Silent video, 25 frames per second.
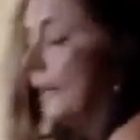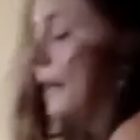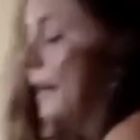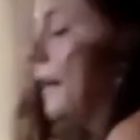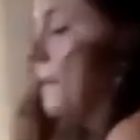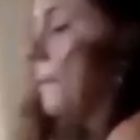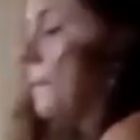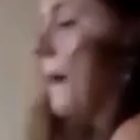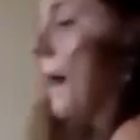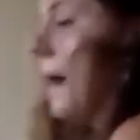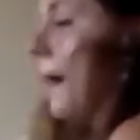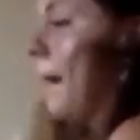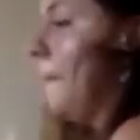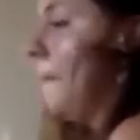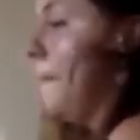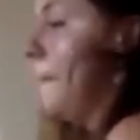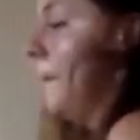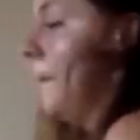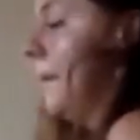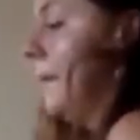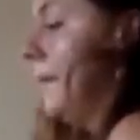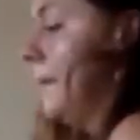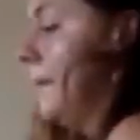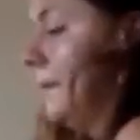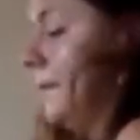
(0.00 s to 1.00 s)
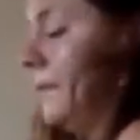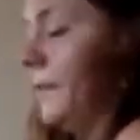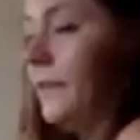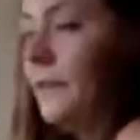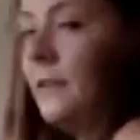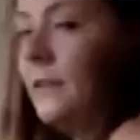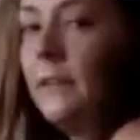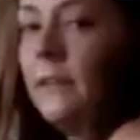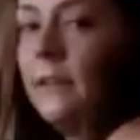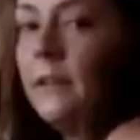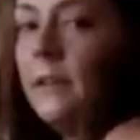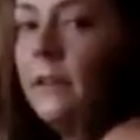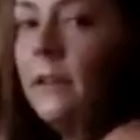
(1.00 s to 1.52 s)
come up.
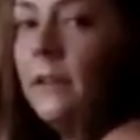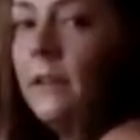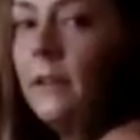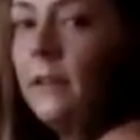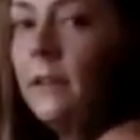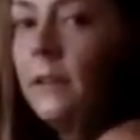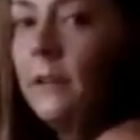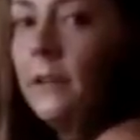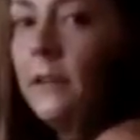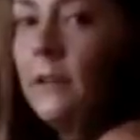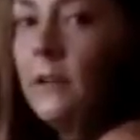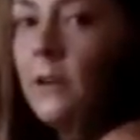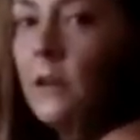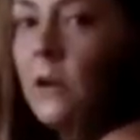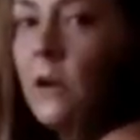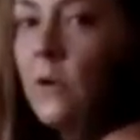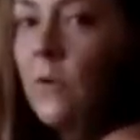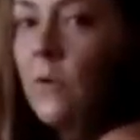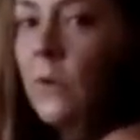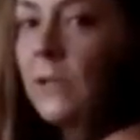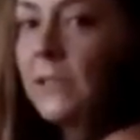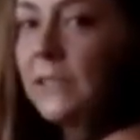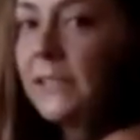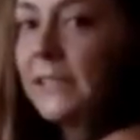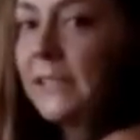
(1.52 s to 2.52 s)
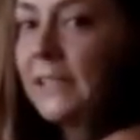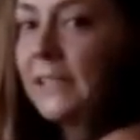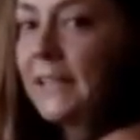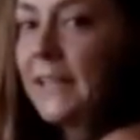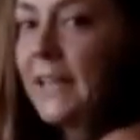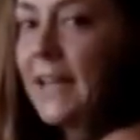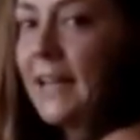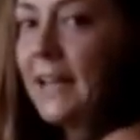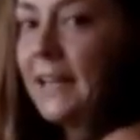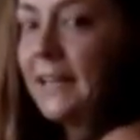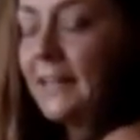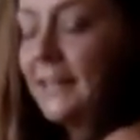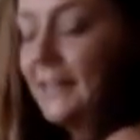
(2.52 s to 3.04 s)
Once
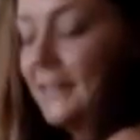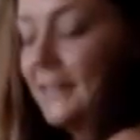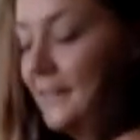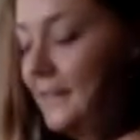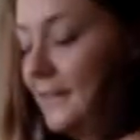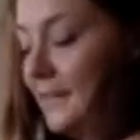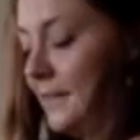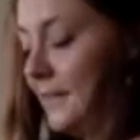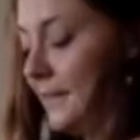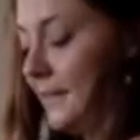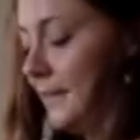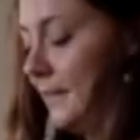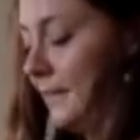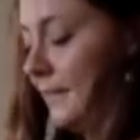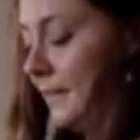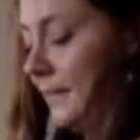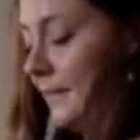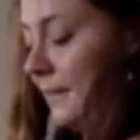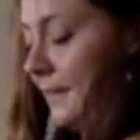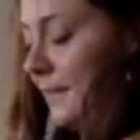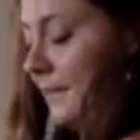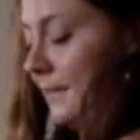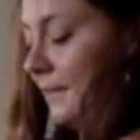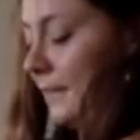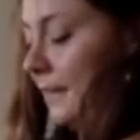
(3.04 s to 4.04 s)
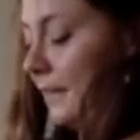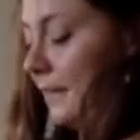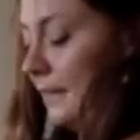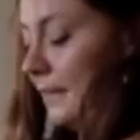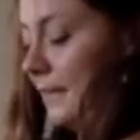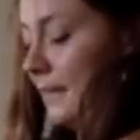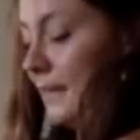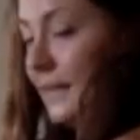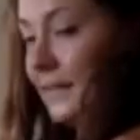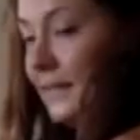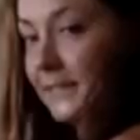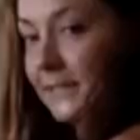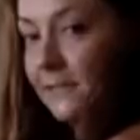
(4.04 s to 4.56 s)
again, the
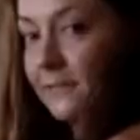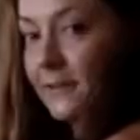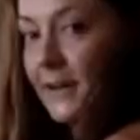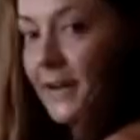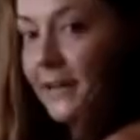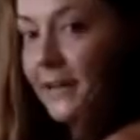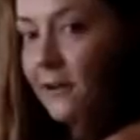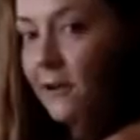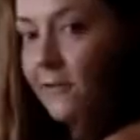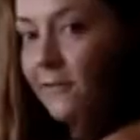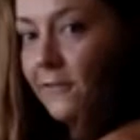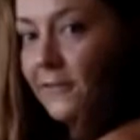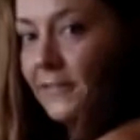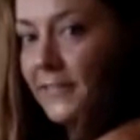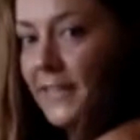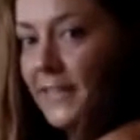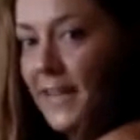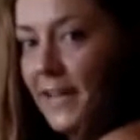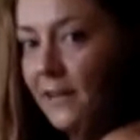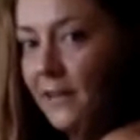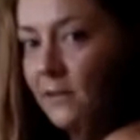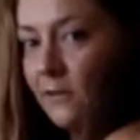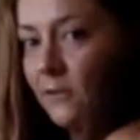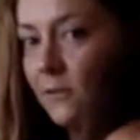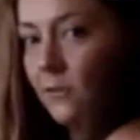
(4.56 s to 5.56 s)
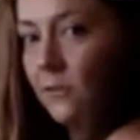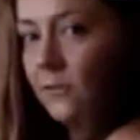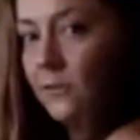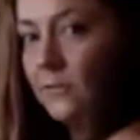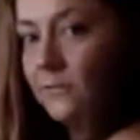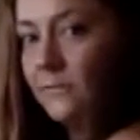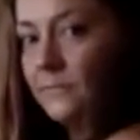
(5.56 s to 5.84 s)
knee is right over the ankle.